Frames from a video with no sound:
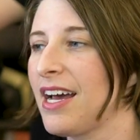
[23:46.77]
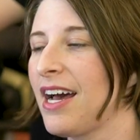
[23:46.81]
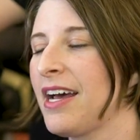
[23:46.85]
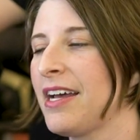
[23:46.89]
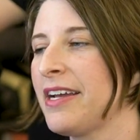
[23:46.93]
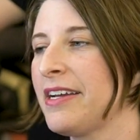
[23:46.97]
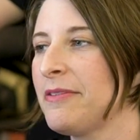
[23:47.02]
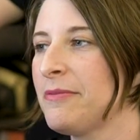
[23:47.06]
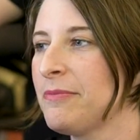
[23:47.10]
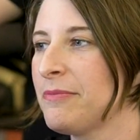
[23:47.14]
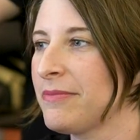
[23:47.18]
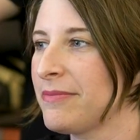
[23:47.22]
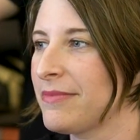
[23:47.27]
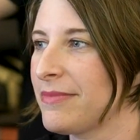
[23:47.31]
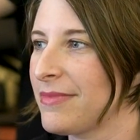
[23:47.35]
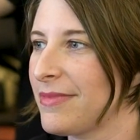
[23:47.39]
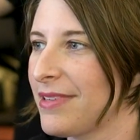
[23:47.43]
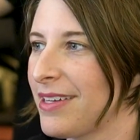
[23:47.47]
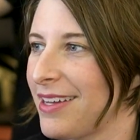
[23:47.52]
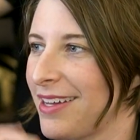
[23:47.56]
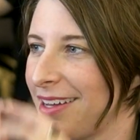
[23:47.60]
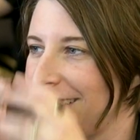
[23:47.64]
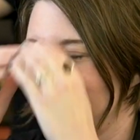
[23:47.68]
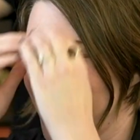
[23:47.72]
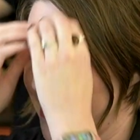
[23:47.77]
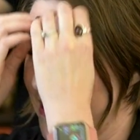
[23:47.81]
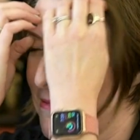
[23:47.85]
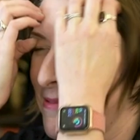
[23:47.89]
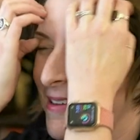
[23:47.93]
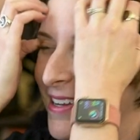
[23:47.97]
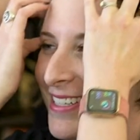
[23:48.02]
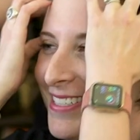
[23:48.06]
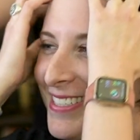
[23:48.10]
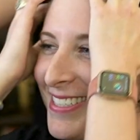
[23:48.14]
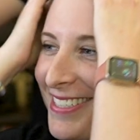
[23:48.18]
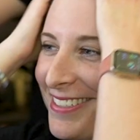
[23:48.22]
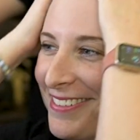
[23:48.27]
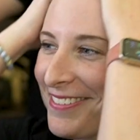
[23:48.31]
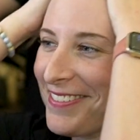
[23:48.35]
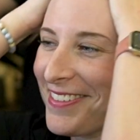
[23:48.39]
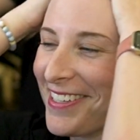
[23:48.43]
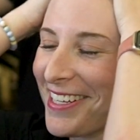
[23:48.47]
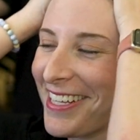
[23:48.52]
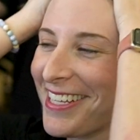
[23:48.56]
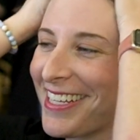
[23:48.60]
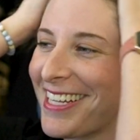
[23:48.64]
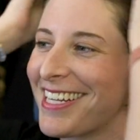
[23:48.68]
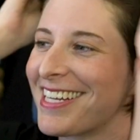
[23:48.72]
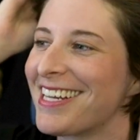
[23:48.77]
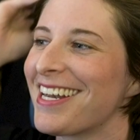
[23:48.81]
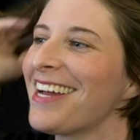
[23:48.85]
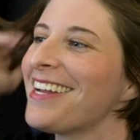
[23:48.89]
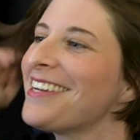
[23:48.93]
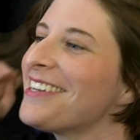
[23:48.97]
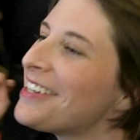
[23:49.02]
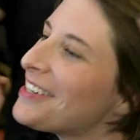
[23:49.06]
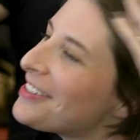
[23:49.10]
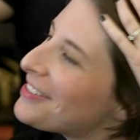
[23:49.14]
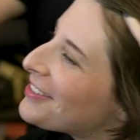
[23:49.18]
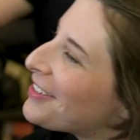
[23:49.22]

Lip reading: I'm a civilian. I don't